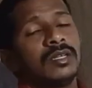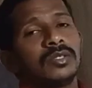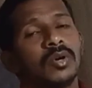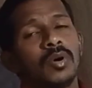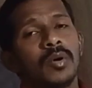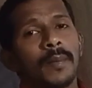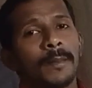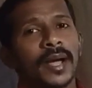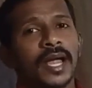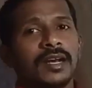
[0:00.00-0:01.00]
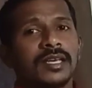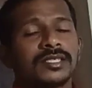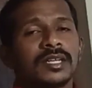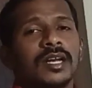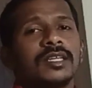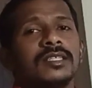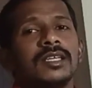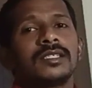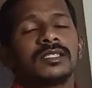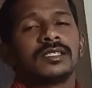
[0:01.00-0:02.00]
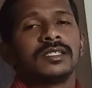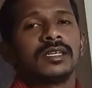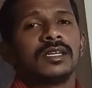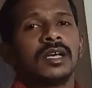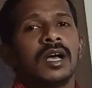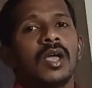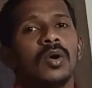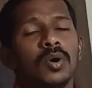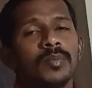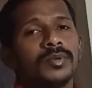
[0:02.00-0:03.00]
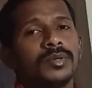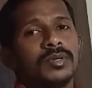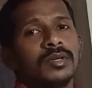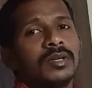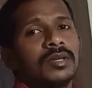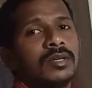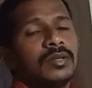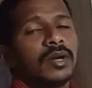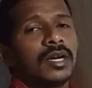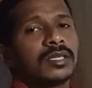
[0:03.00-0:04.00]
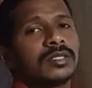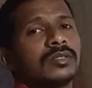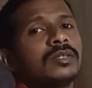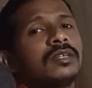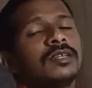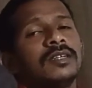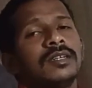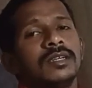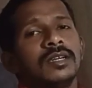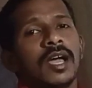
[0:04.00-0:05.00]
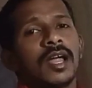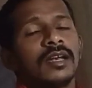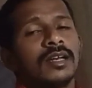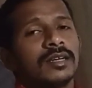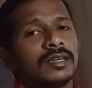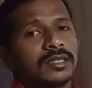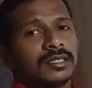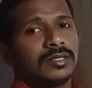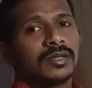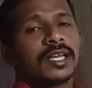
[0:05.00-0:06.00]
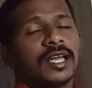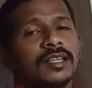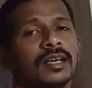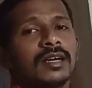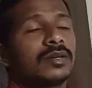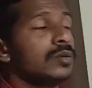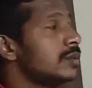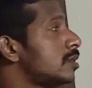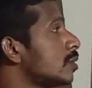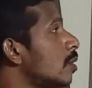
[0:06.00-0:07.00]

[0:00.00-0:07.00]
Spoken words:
So by understanding this, I hope you understood and you will gain the good